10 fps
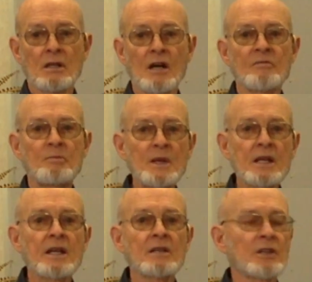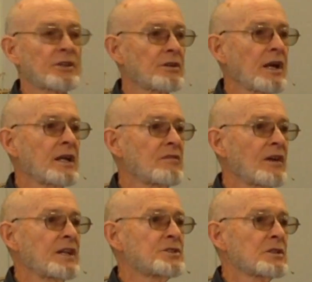of being the creative
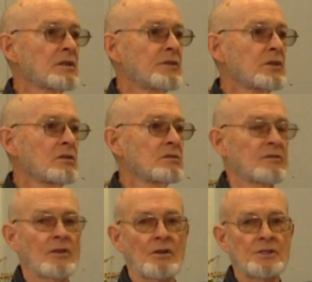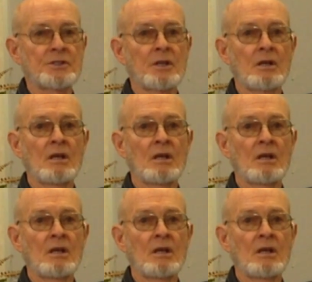agent of the universe,